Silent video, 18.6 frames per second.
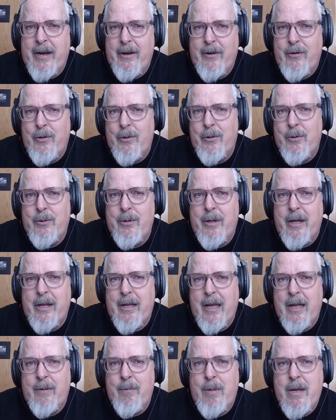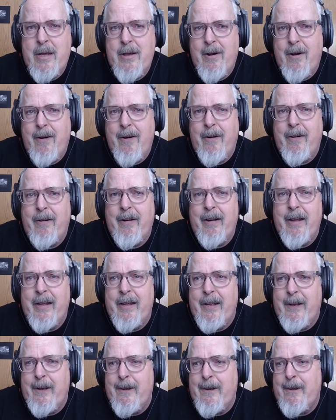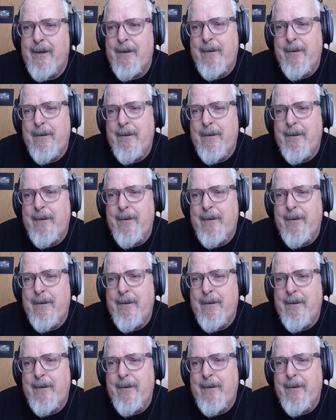and true like NPR, and